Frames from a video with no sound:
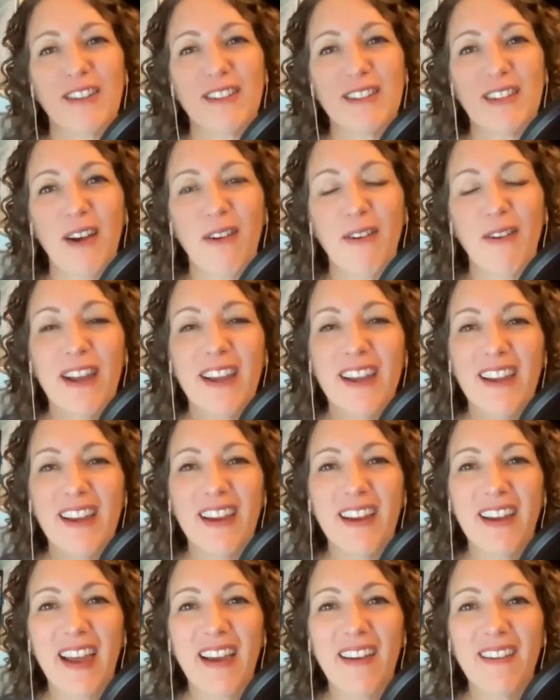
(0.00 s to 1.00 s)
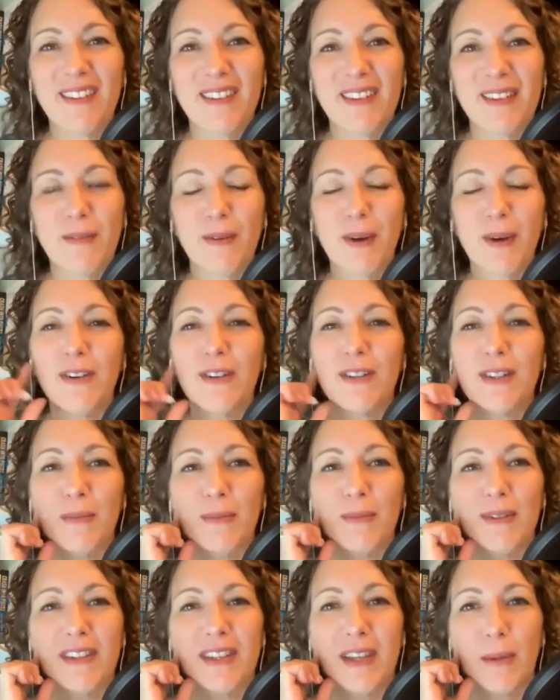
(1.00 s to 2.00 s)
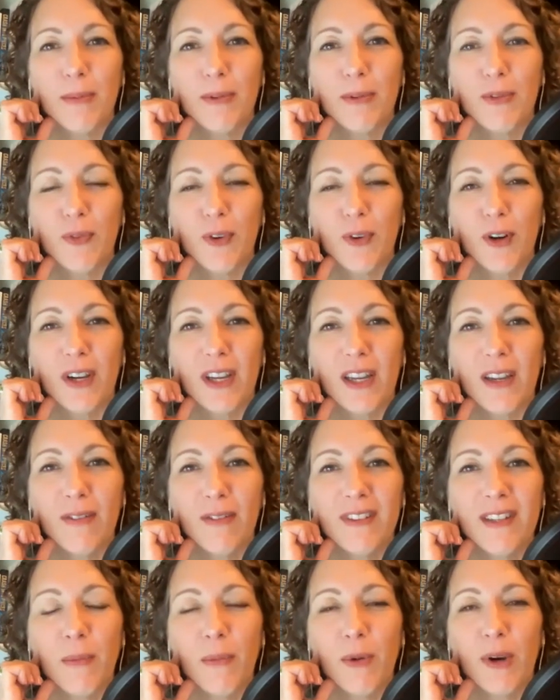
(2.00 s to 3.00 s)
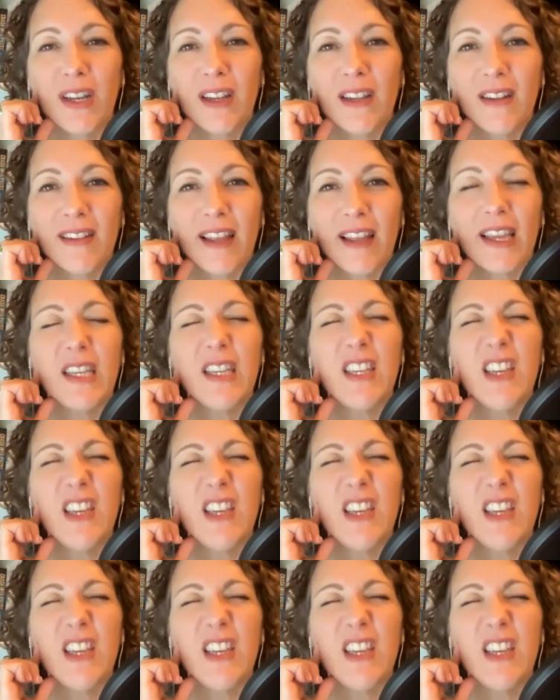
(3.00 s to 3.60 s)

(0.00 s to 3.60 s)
So what are some tips for if someone is like,